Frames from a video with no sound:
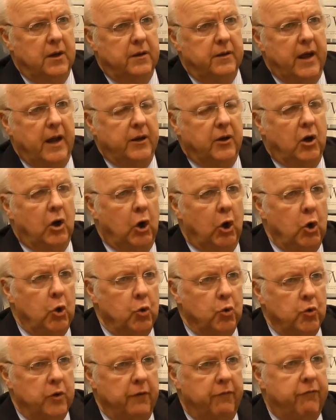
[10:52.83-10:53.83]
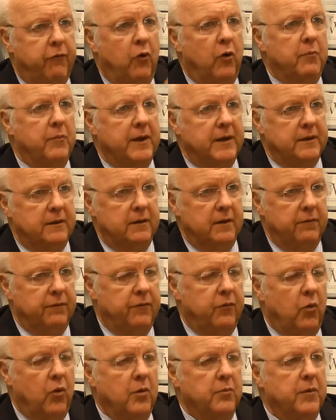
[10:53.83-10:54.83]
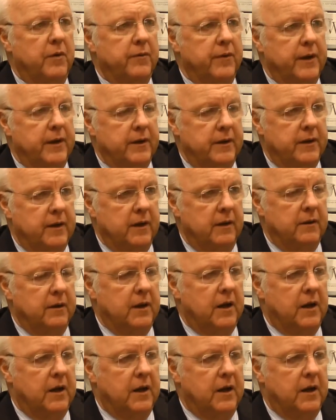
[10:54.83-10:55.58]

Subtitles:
That glue, the form of it,